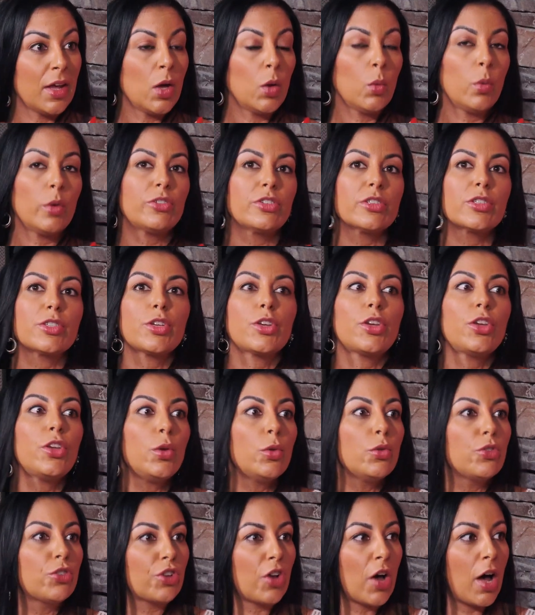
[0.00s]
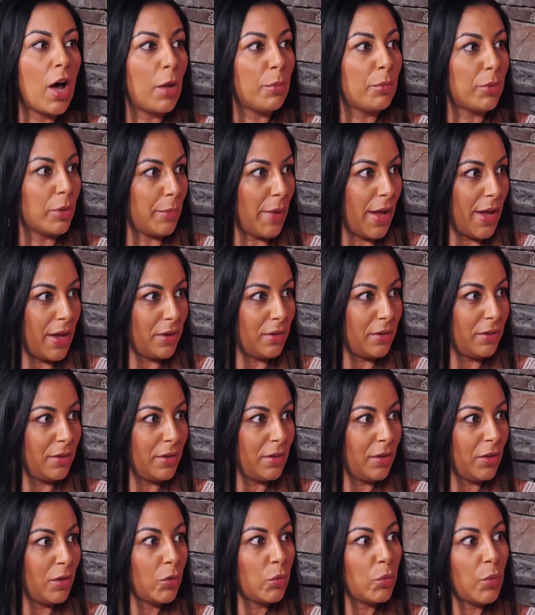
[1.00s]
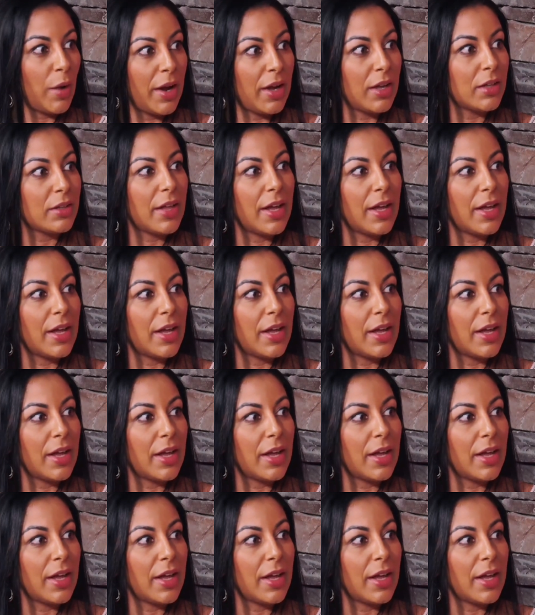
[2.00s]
which is a huge compliment, right?